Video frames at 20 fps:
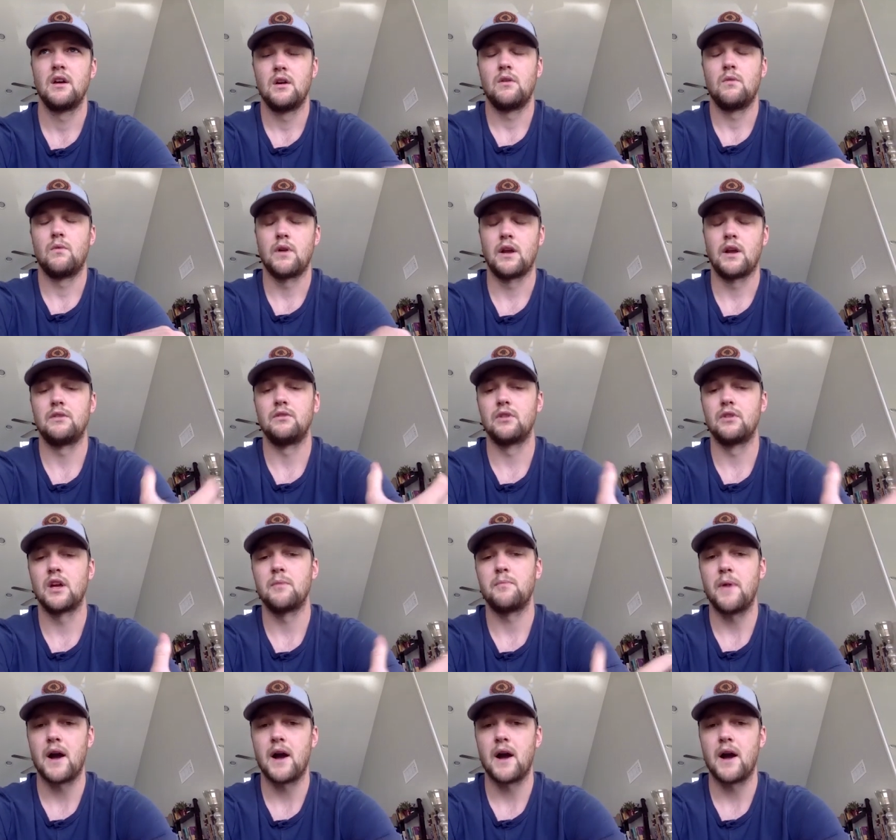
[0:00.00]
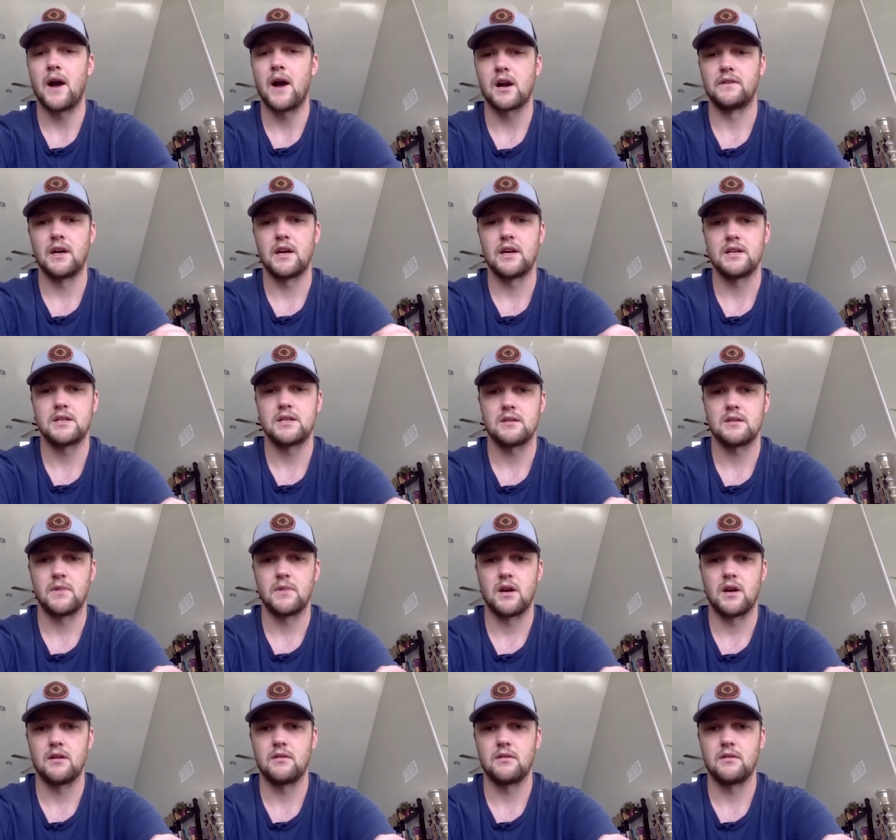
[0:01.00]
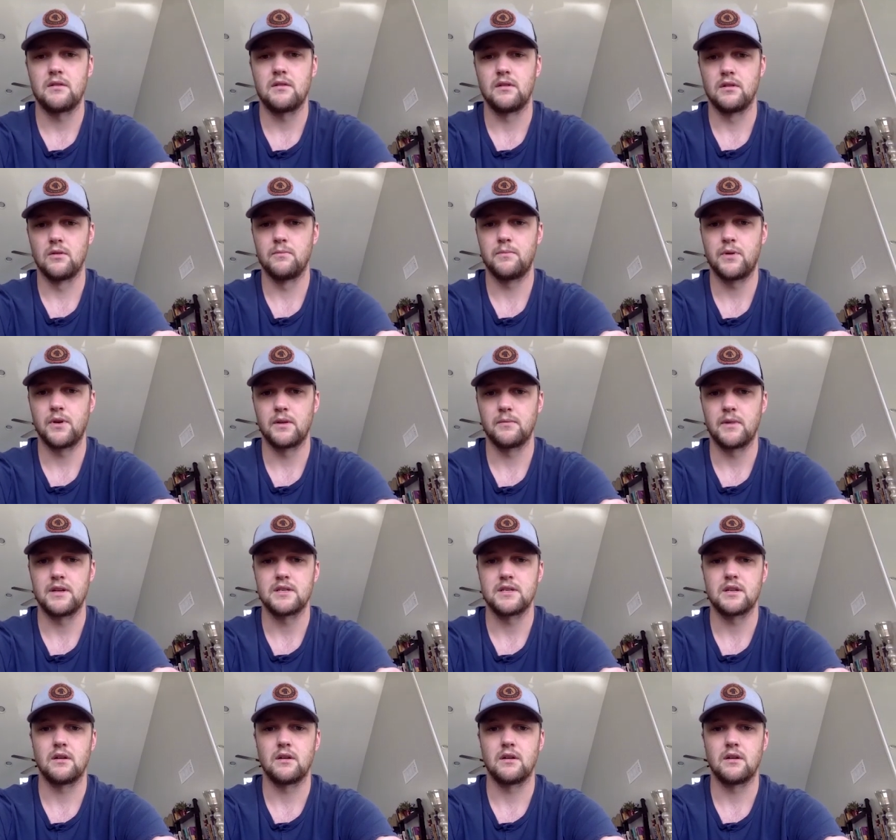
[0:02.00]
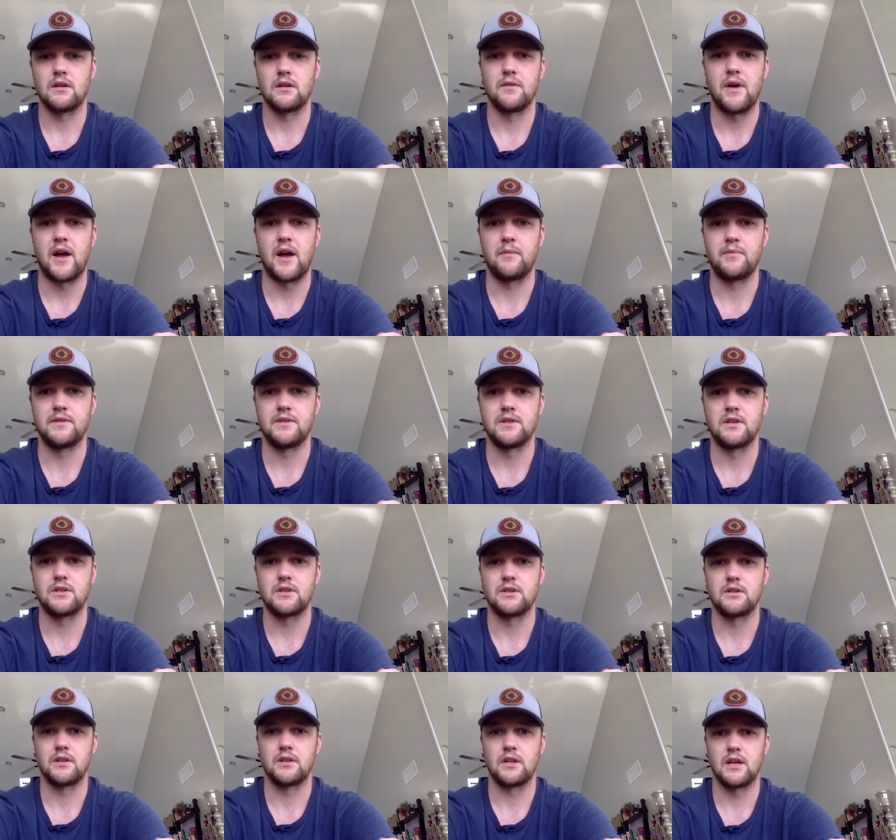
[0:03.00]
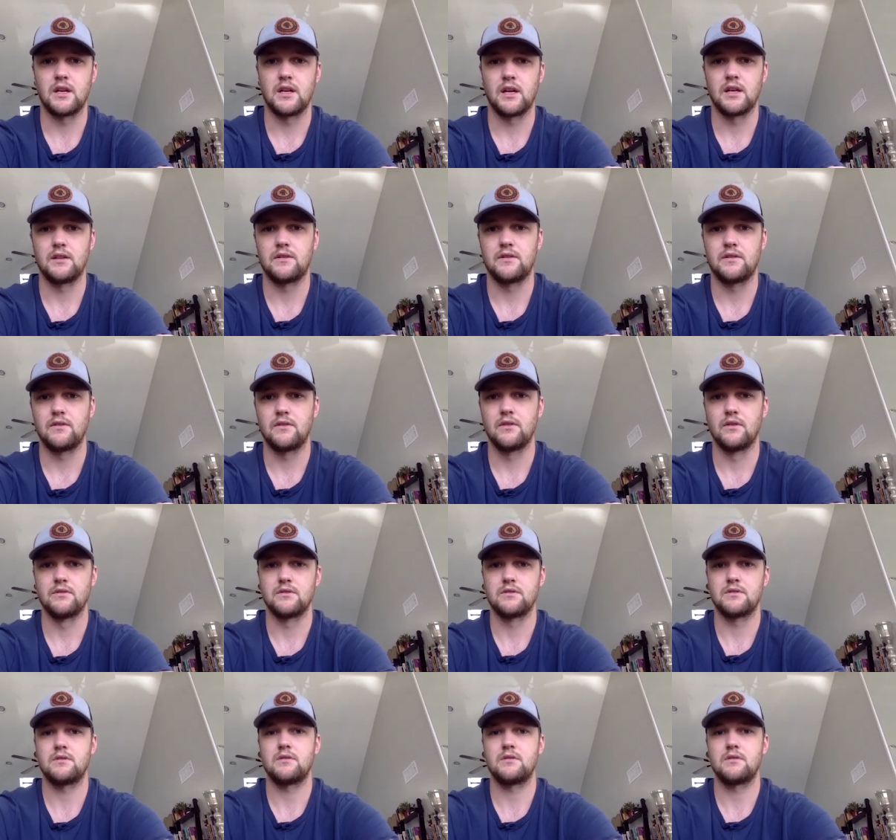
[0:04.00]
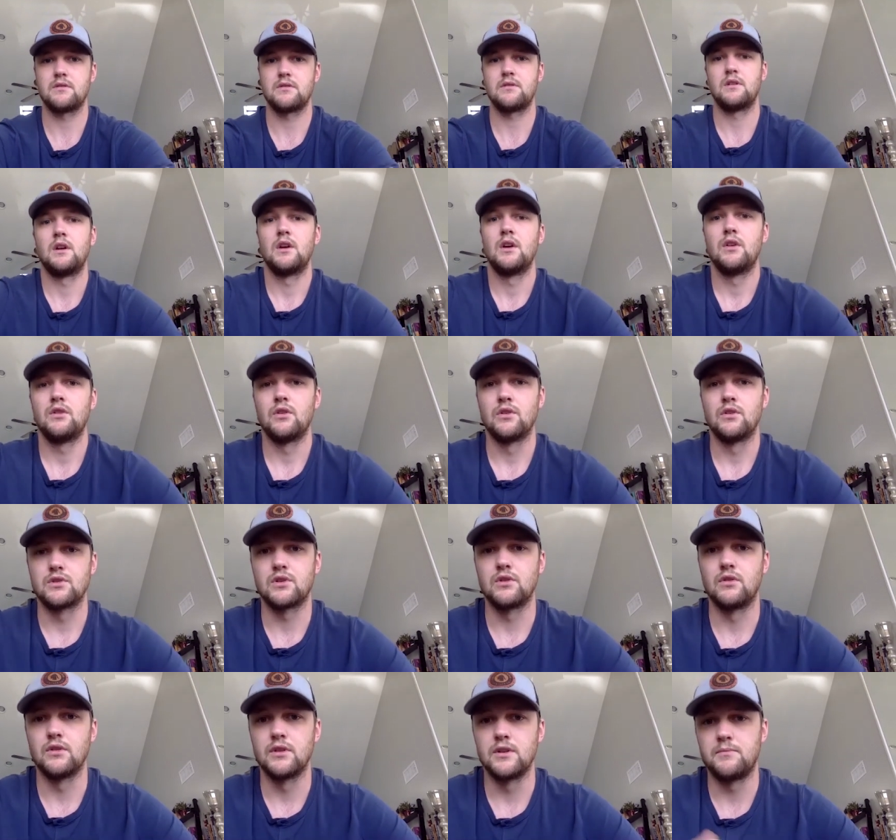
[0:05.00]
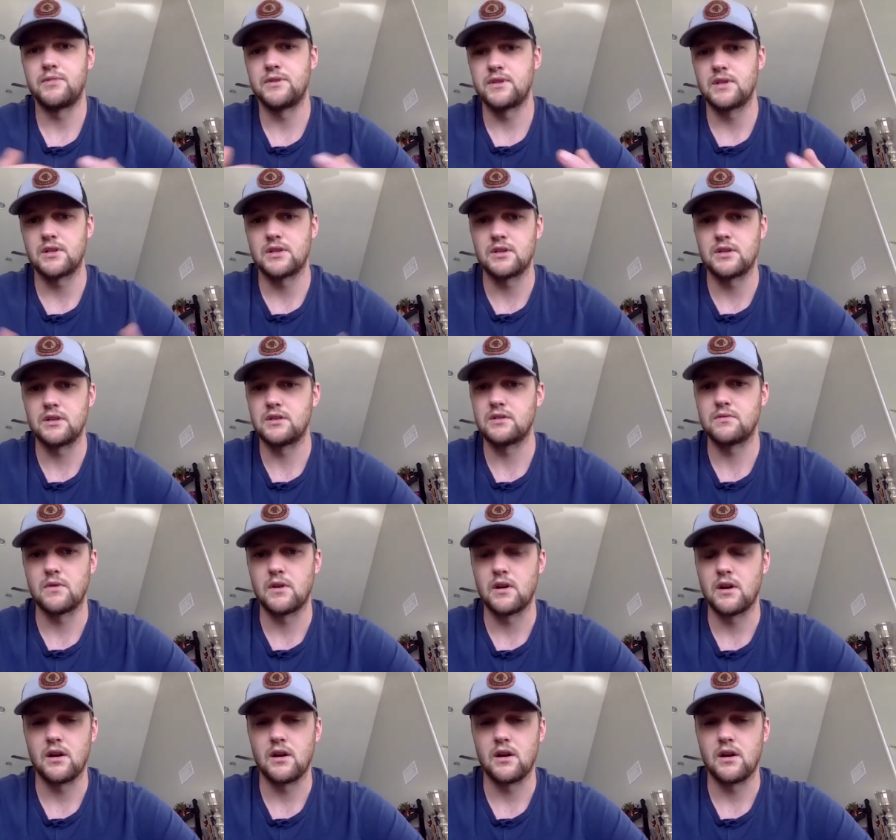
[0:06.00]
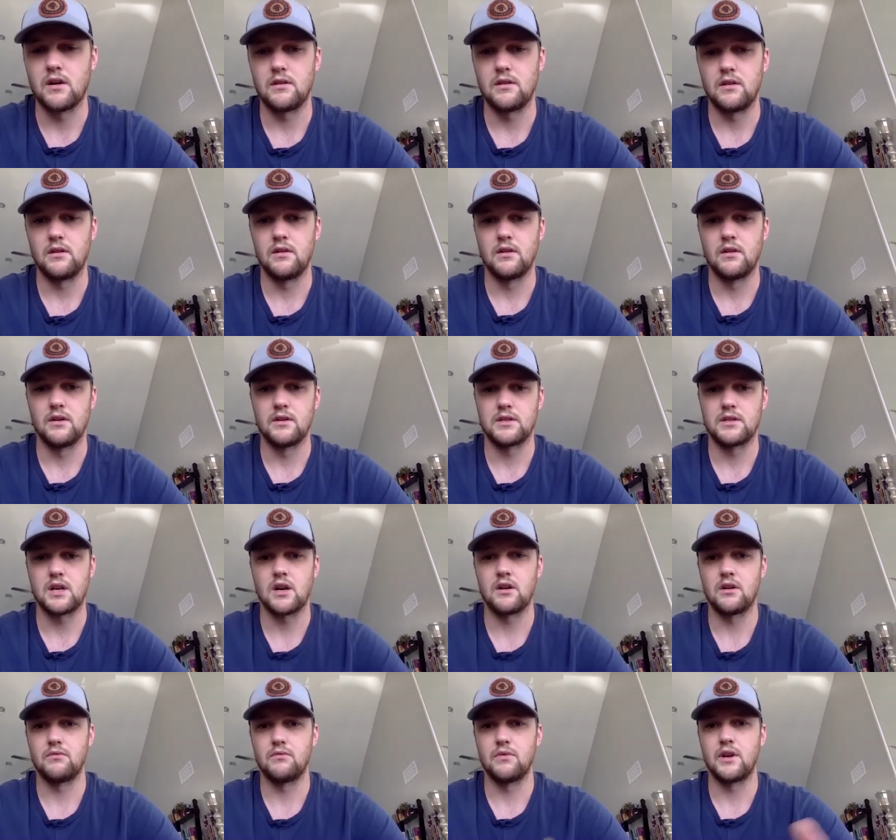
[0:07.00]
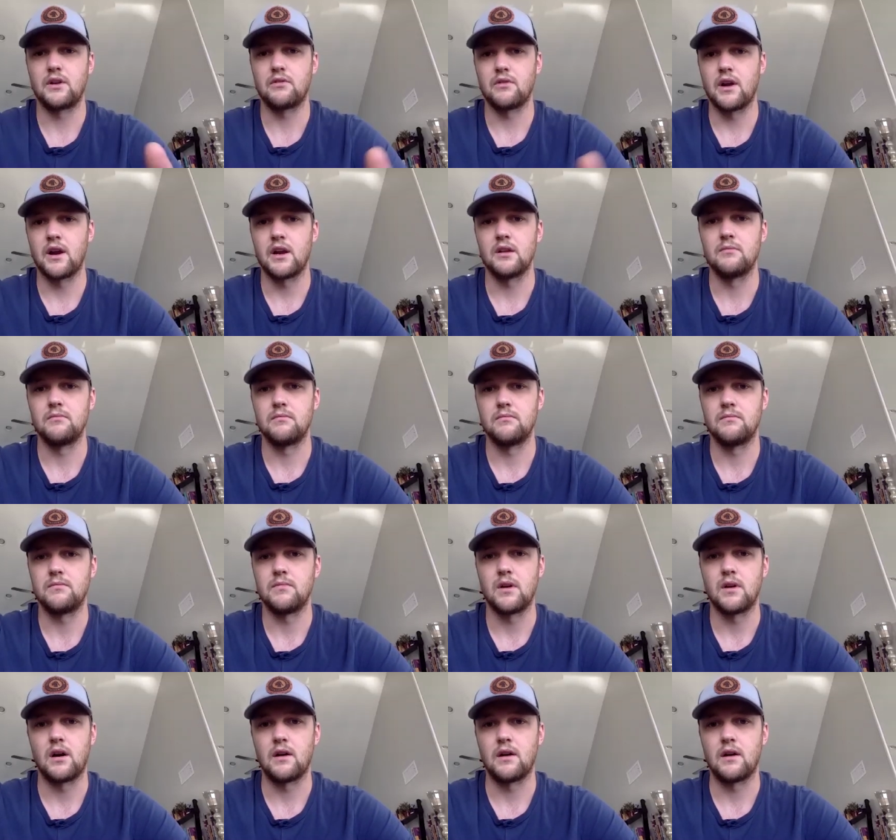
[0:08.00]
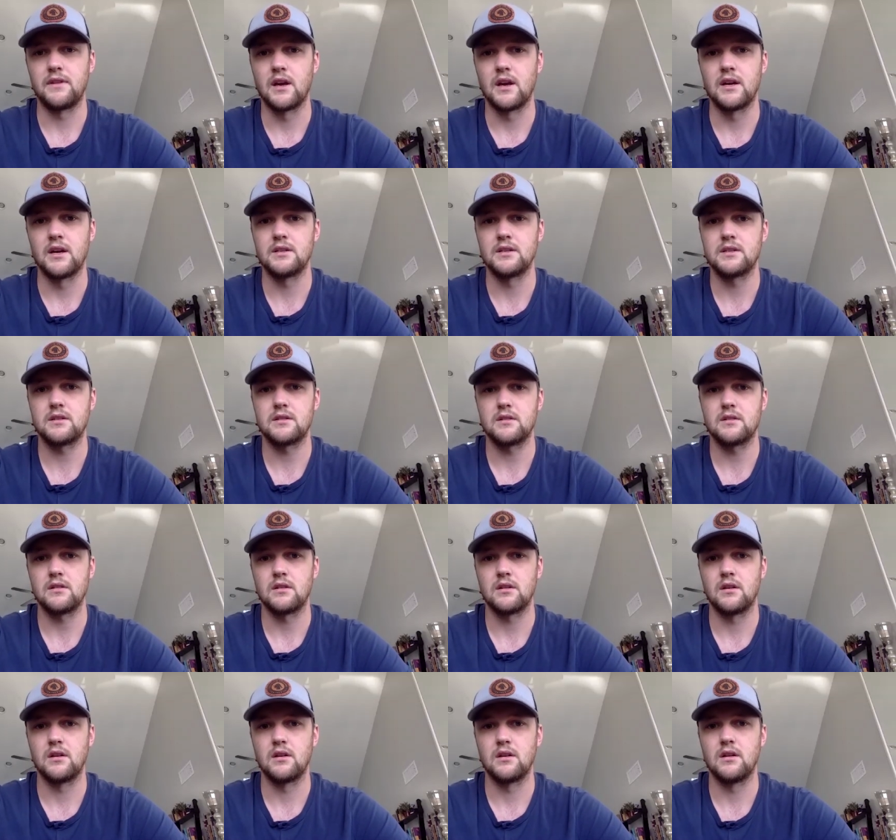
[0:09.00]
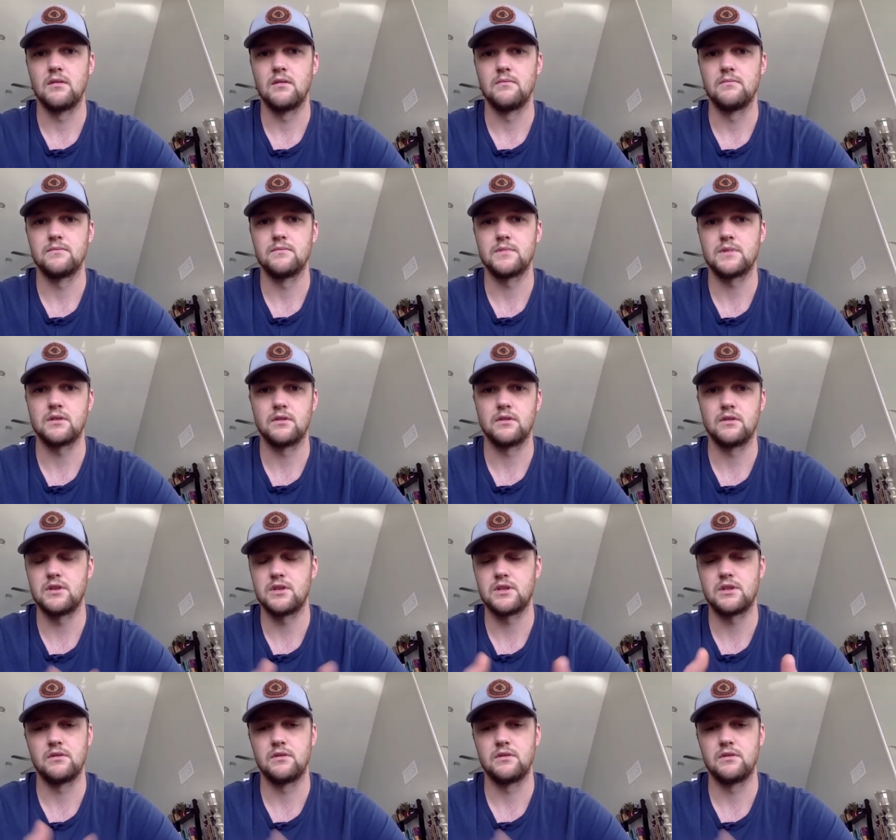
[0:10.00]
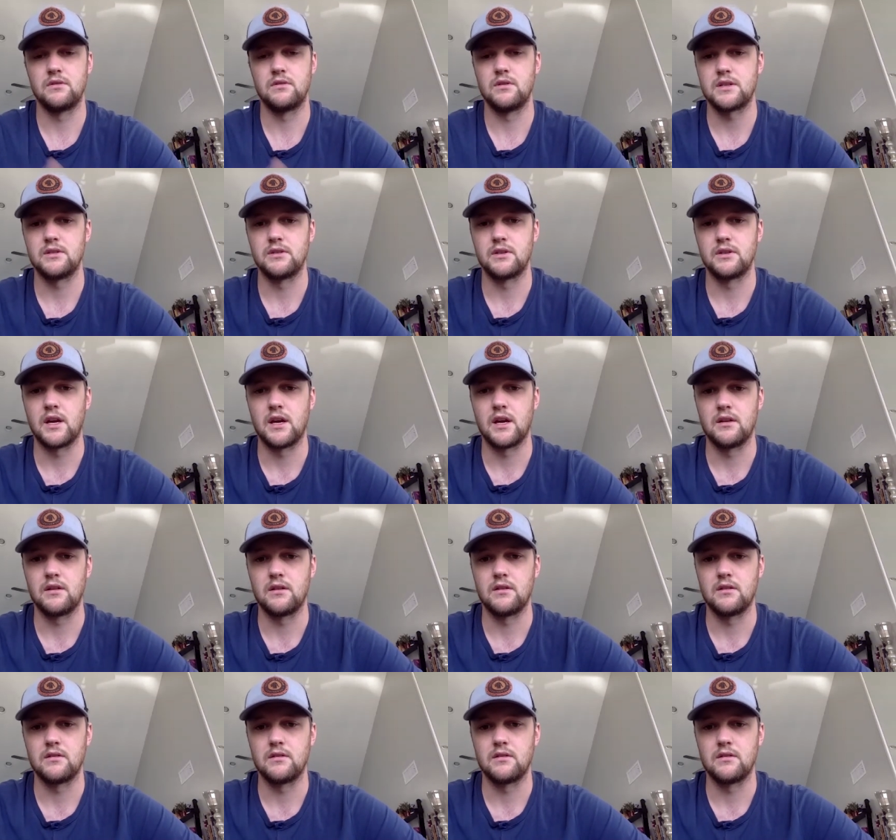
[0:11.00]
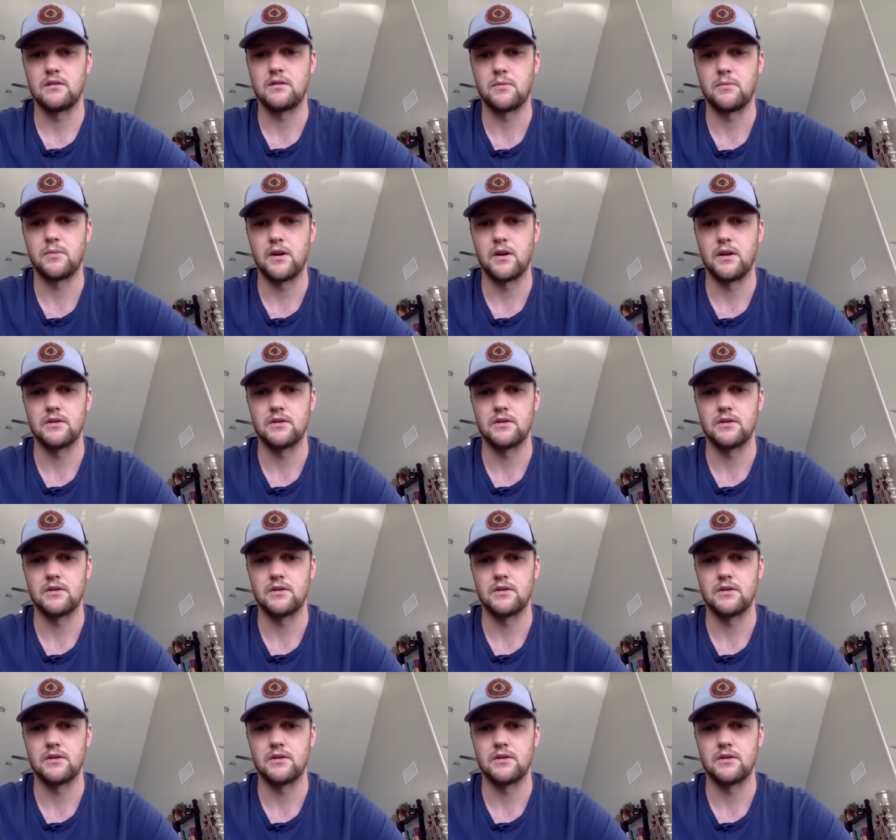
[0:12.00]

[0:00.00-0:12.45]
when I do get back on the ice, I'm not you know putting myself in a bad position, getting into those those goalie positions where you know it's hard to recreate them off the ice. Um, so you're just doing the best you can to to prepare